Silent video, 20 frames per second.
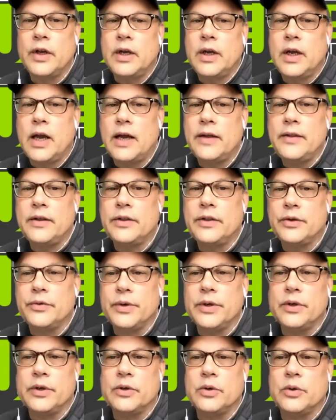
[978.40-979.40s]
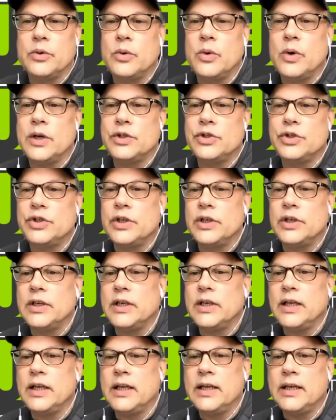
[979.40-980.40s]
I think the real question
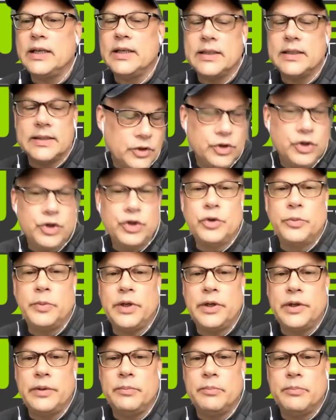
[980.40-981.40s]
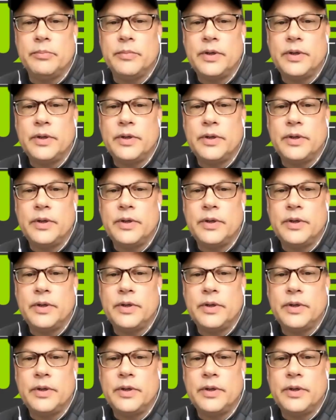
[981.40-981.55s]
is, should you be,